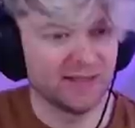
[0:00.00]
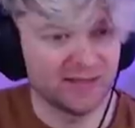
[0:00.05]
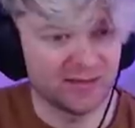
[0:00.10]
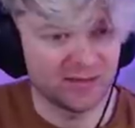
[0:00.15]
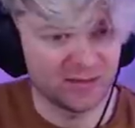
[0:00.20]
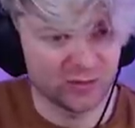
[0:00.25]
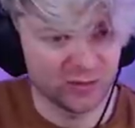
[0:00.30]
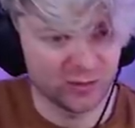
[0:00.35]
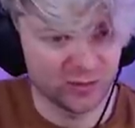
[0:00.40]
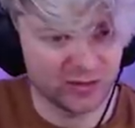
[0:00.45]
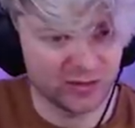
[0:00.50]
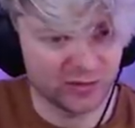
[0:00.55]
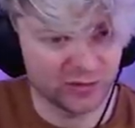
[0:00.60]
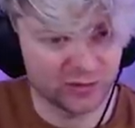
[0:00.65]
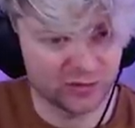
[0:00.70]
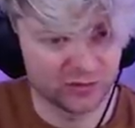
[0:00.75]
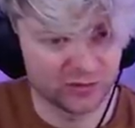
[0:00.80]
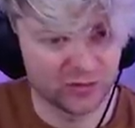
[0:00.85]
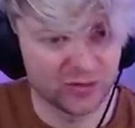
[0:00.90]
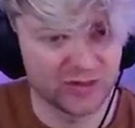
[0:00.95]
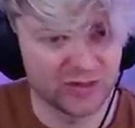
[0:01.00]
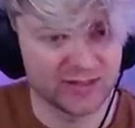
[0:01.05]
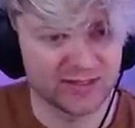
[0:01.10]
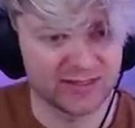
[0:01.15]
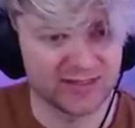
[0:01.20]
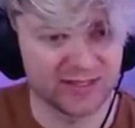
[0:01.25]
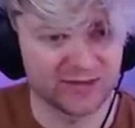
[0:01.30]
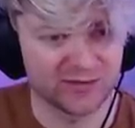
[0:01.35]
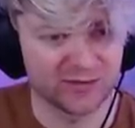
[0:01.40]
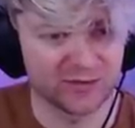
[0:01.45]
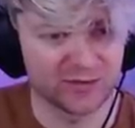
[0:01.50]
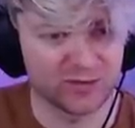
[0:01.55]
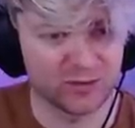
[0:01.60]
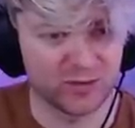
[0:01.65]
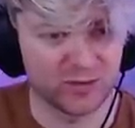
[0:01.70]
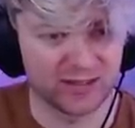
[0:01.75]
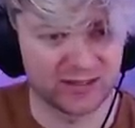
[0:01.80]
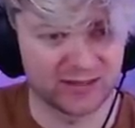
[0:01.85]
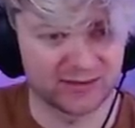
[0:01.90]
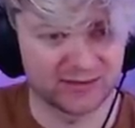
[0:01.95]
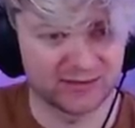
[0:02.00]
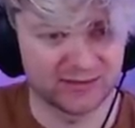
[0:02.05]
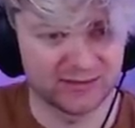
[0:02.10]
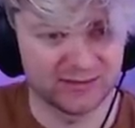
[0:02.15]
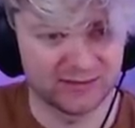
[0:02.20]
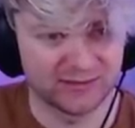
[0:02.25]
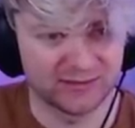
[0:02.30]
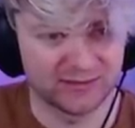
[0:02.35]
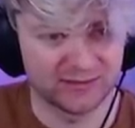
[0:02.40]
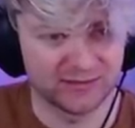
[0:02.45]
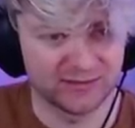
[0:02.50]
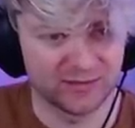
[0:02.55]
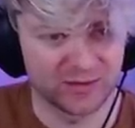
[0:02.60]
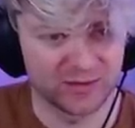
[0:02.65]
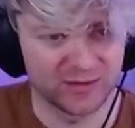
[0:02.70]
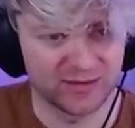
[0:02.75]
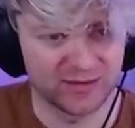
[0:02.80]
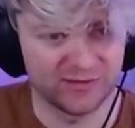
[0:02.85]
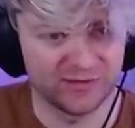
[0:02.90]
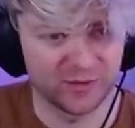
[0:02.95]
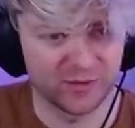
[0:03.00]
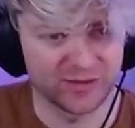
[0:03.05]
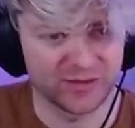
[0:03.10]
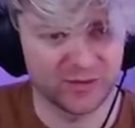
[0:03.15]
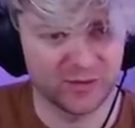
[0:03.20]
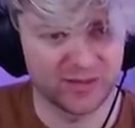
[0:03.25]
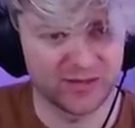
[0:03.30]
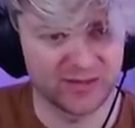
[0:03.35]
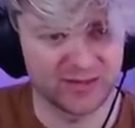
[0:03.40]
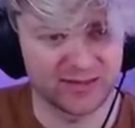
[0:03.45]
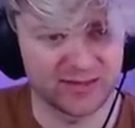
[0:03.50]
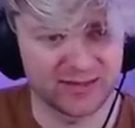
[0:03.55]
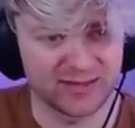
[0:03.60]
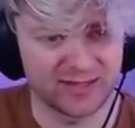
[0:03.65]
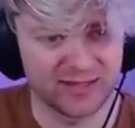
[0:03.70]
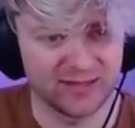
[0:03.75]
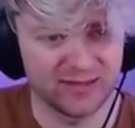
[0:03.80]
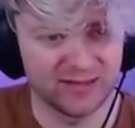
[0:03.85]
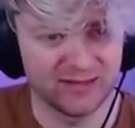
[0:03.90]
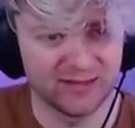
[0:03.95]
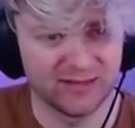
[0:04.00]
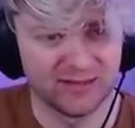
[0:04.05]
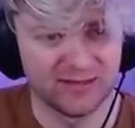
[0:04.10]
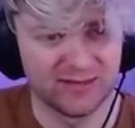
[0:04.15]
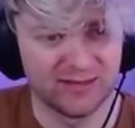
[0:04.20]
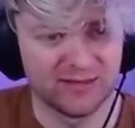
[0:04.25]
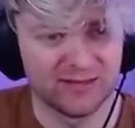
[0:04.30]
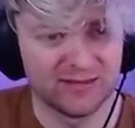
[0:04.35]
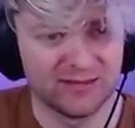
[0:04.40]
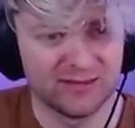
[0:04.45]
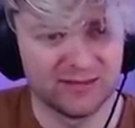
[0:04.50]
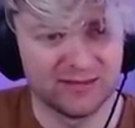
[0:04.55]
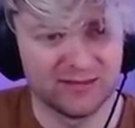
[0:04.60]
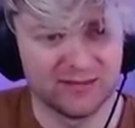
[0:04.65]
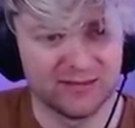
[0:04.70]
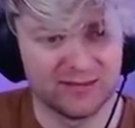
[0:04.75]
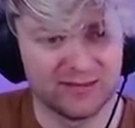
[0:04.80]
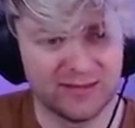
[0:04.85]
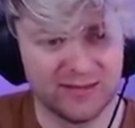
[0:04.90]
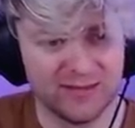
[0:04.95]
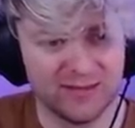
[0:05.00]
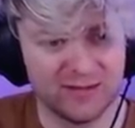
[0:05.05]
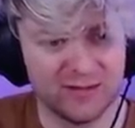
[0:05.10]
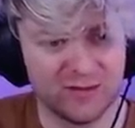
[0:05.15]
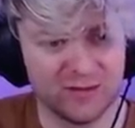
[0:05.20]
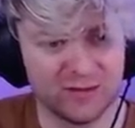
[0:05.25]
two controls the central square. Those are the four squares in the center. e two